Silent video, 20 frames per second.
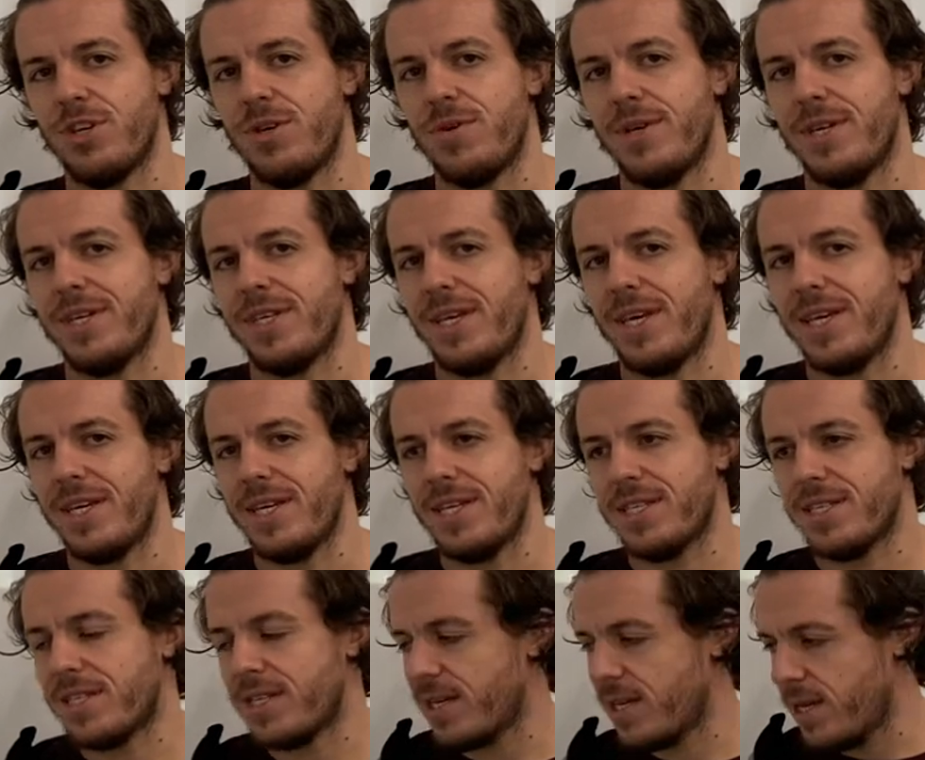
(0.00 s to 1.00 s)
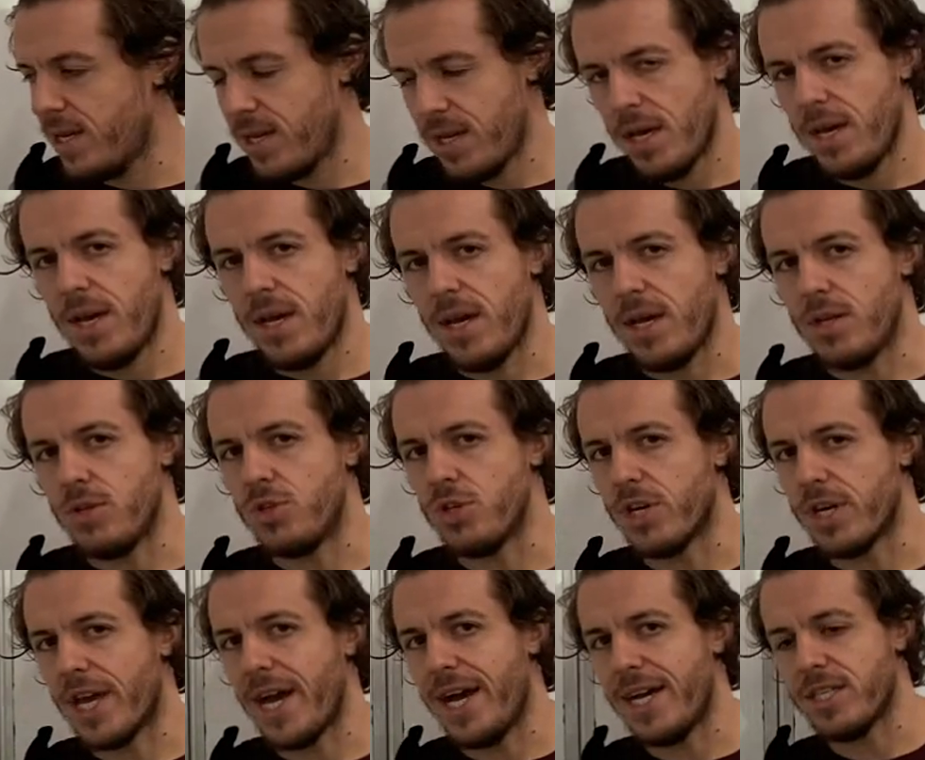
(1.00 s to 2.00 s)
to at least.
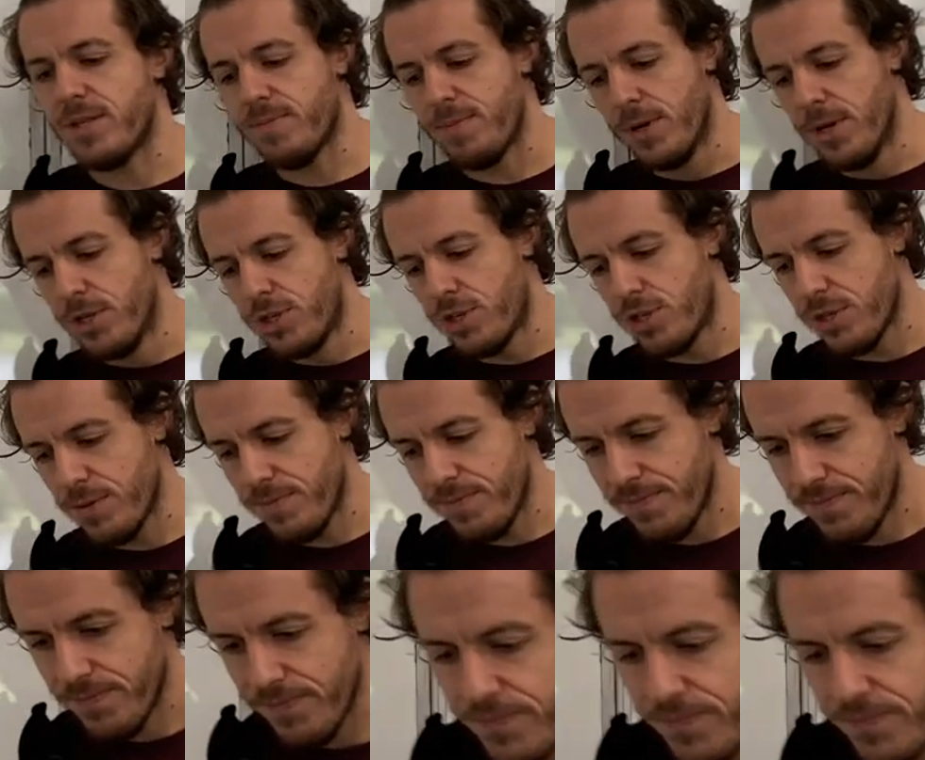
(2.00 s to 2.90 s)
Enjoy guys, peace.